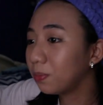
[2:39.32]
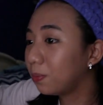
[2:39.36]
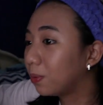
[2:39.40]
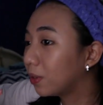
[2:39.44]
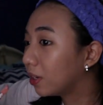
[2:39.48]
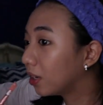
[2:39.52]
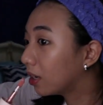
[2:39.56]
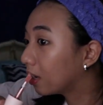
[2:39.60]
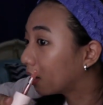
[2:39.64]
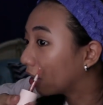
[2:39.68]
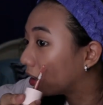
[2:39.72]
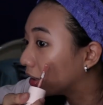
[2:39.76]
a
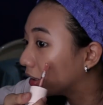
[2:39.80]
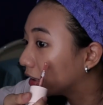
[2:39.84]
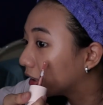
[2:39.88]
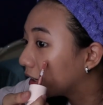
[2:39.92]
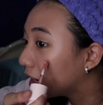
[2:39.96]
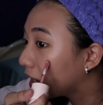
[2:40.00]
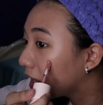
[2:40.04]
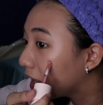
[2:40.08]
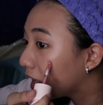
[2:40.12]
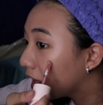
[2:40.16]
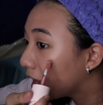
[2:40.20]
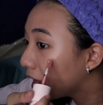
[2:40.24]
pretty
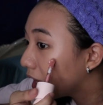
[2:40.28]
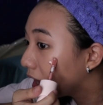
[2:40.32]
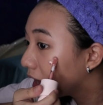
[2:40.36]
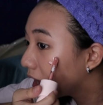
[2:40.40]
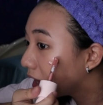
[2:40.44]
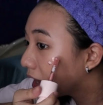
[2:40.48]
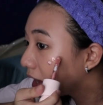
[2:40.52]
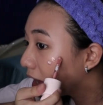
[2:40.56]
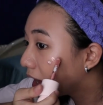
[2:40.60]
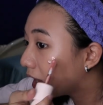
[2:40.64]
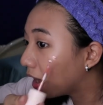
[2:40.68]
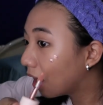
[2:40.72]
color.
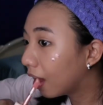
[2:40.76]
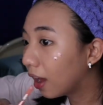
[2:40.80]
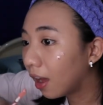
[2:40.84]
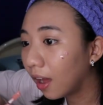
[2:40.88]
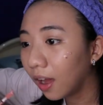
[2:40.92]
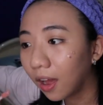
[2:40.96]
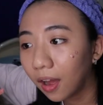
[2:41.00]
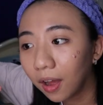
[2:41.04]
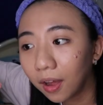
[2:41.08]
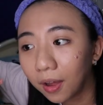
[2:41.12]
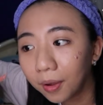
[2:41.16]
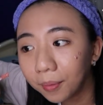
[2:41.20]

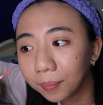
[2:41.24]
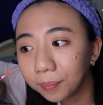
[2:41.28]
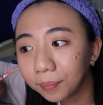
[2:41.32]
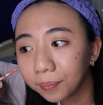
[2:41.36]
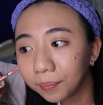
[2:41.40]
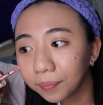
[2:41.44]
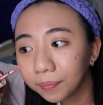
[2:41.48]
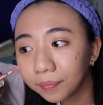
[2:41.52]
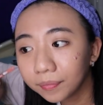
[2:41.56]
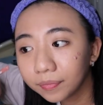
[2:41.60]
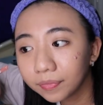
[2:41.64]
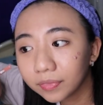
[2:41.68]

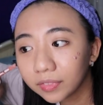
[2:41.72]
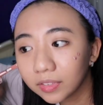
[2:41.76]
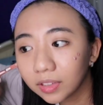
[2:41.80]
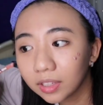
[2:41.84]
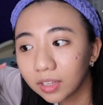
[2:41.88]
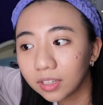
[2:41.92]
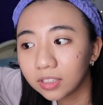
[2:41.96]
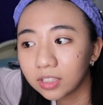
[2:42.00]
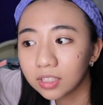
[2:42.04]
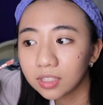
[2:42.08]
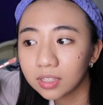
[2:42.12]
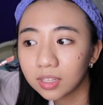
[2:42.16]

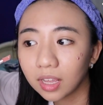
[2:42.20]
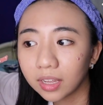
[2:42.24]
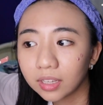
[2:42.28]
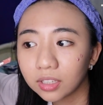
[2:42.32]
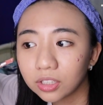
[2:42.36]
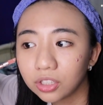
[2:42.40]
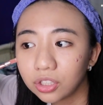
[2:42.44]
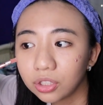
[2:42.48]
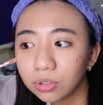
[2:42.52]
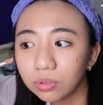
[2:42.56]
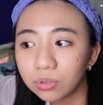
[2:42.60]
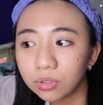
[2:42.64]
I just like
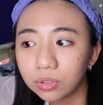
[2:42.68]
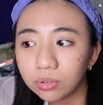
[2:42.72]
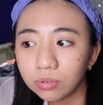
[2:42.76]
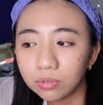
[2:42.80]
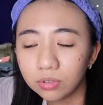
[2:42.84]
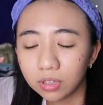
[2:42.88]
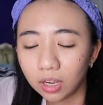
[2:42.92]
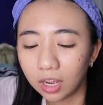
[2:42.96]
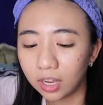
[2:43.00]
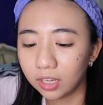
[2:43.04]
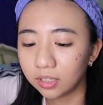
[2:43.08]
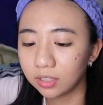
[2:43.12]
do
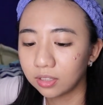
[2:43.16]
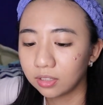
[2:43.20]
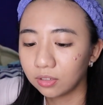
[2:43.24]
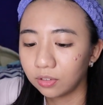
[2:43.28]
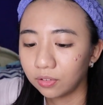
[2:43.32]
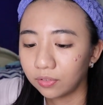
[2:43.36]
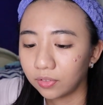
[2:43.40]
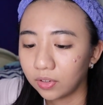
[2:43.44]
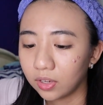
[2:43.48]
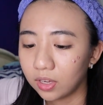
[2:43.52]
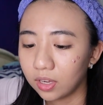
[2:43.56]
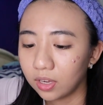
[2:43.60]
two dots
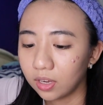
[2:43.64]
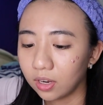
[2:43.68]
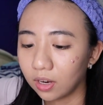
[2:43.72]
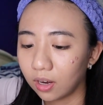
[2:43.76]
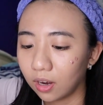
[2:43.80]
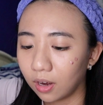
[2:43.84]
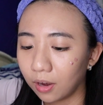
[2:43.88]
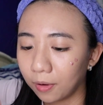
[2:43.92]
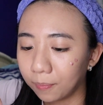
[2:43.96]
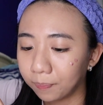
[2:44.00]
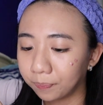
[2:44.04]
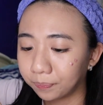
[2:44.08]
over
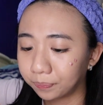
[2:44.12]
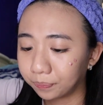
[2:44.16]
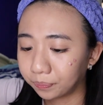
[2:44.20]
here.